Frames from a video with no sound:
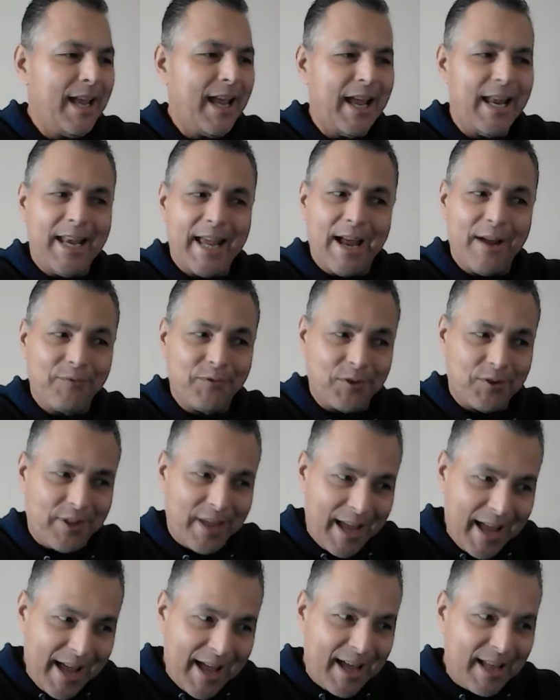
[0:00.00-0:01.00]
And after
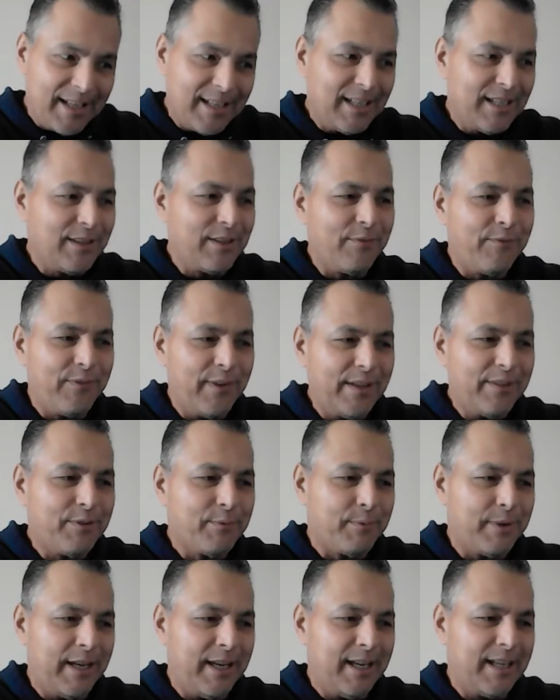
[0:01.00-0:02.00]
that, in the fifth
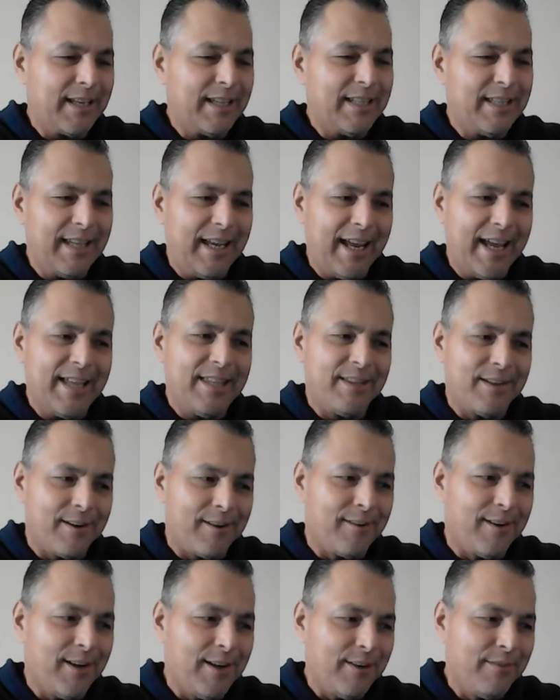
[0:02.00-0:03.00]
week, in the end
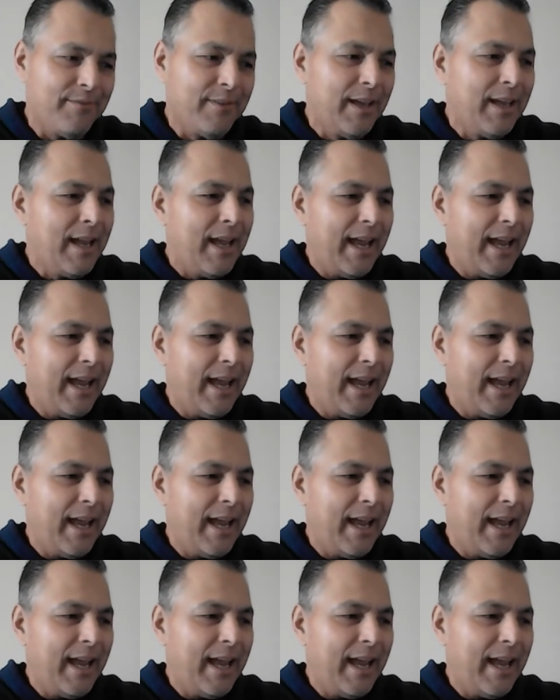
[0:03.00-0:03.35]
thereof,